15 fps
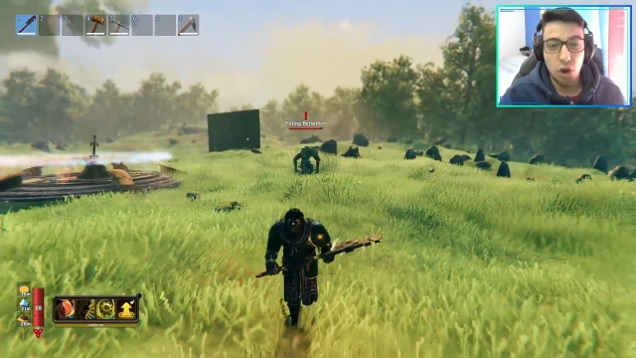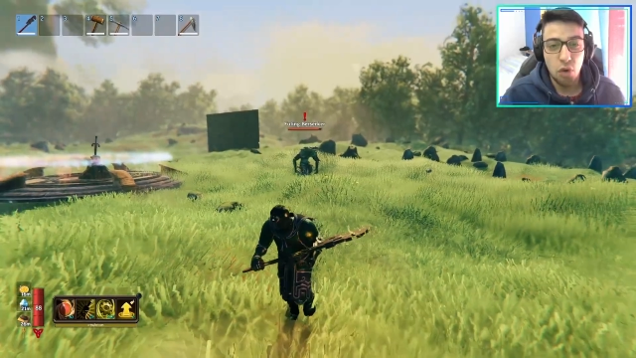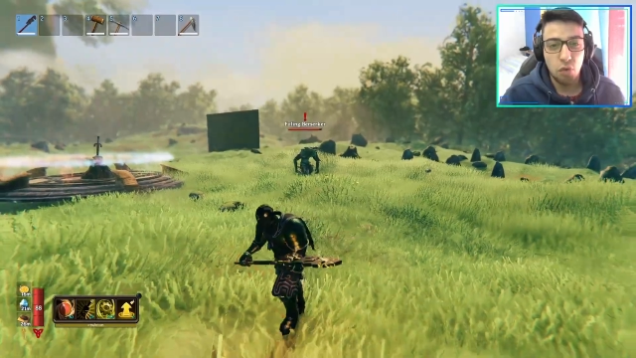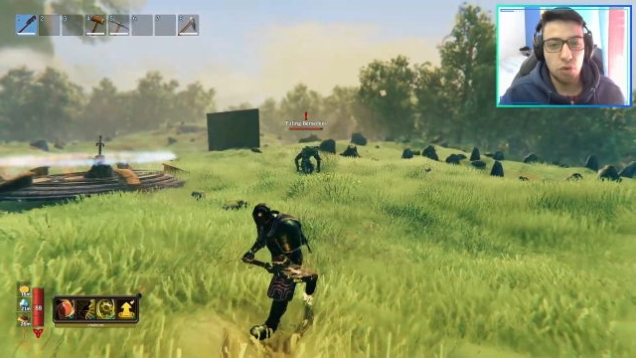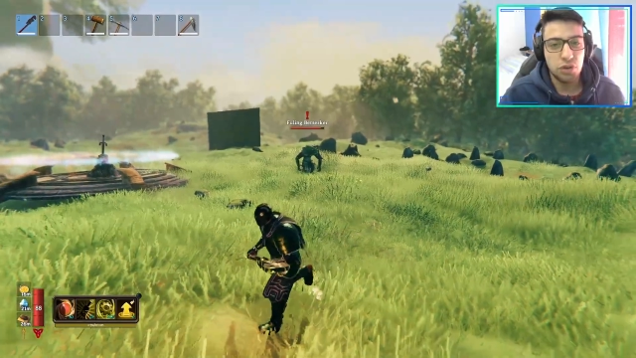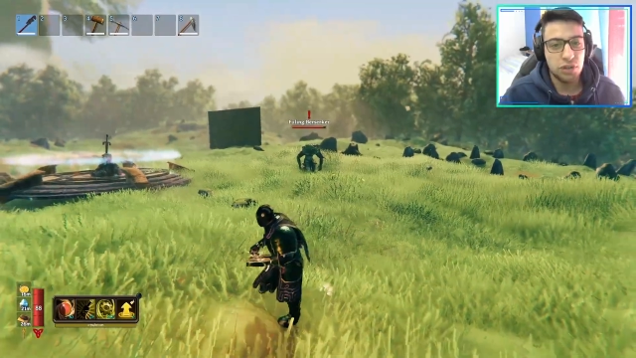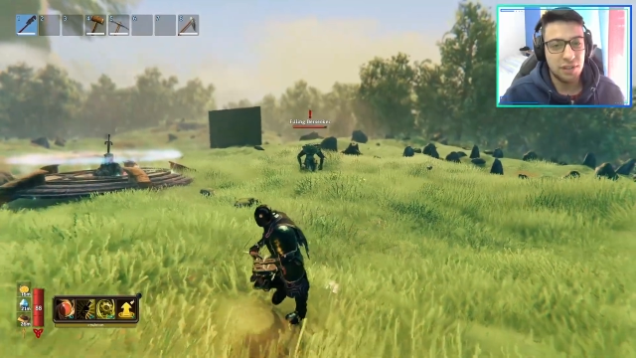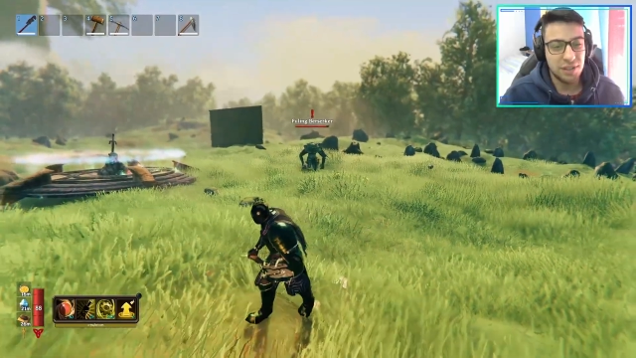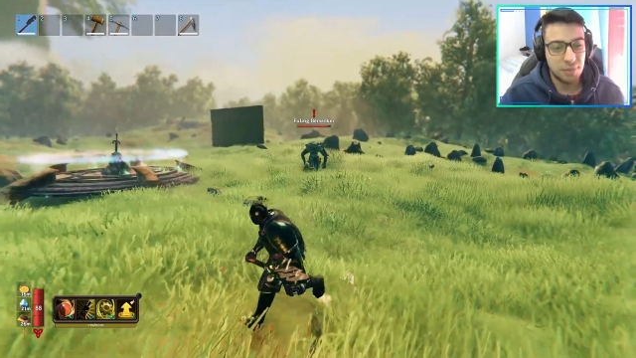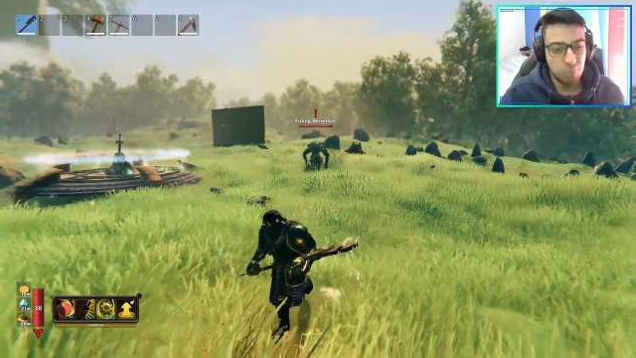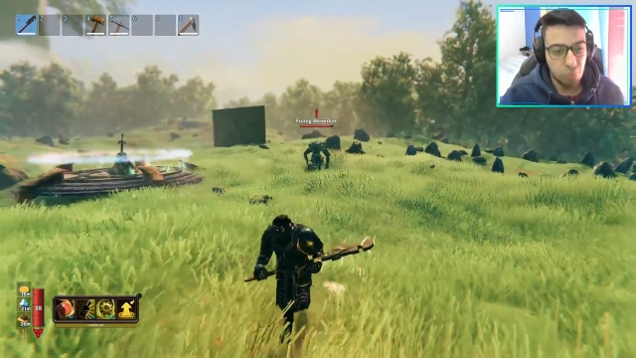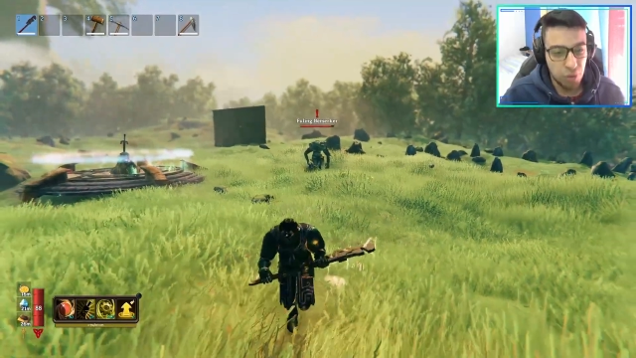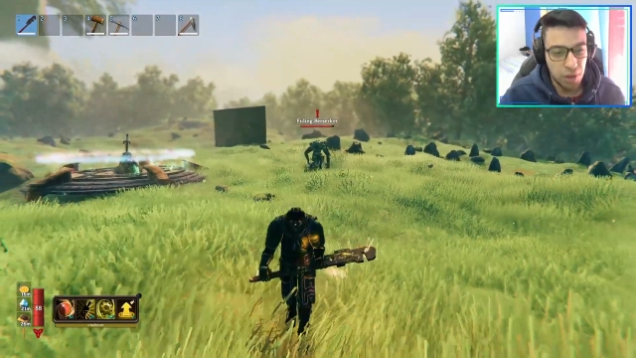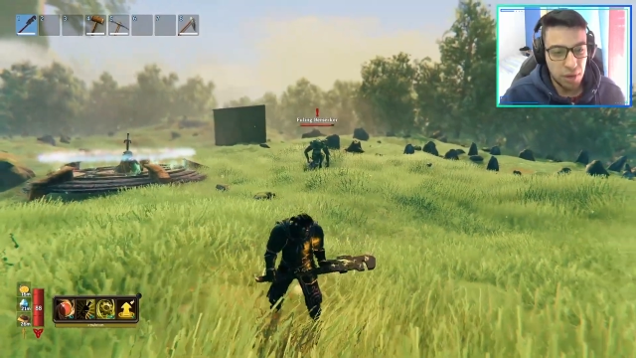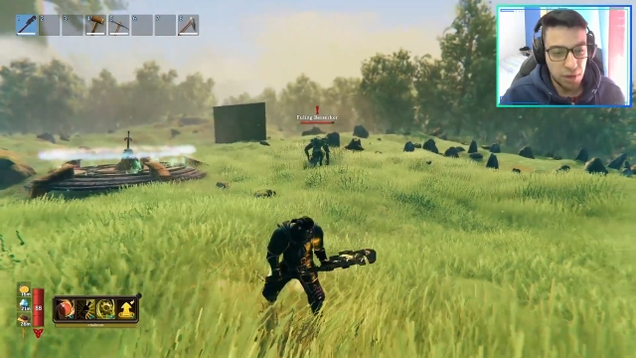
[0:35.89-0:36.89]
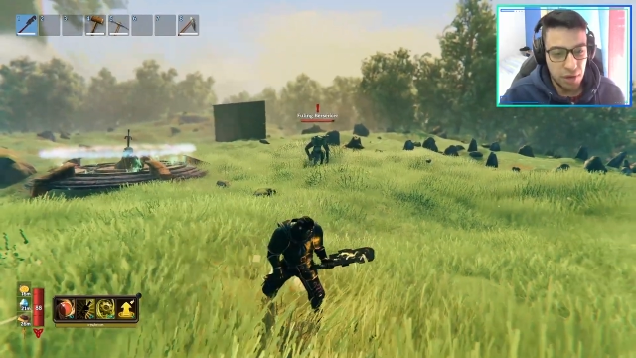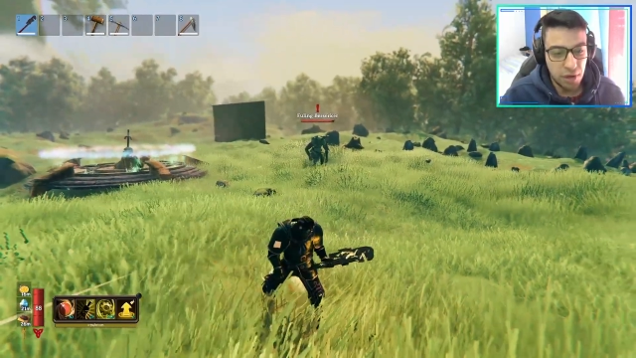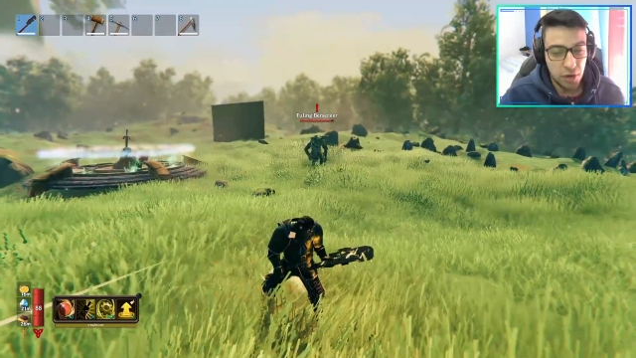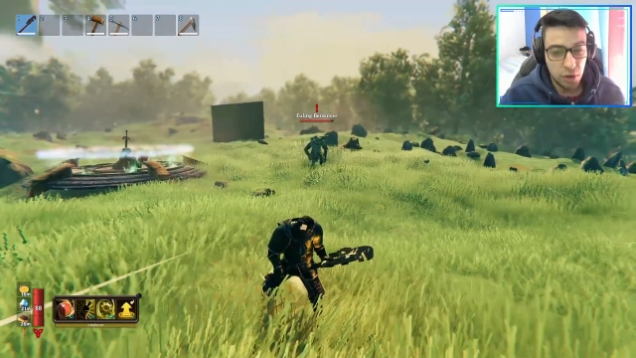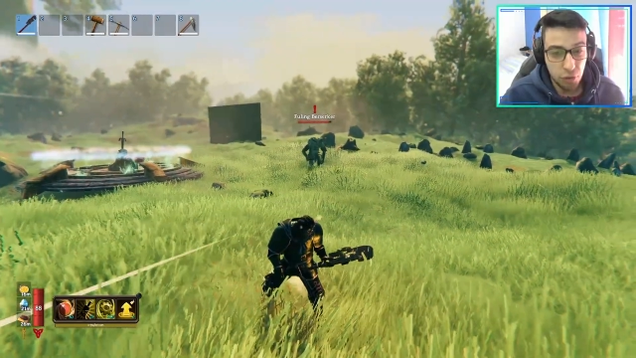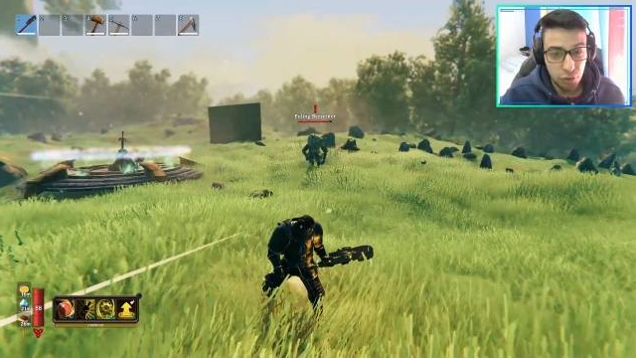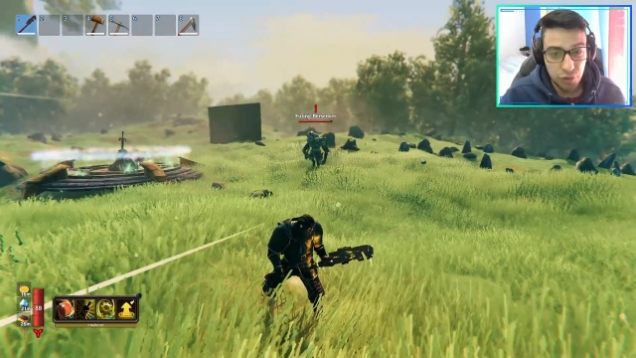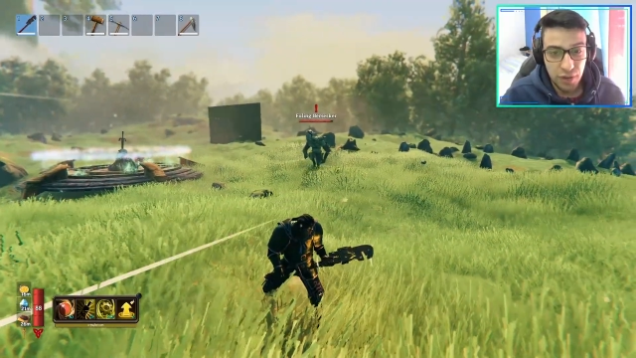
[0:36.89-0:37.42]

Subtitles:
which is pretty good.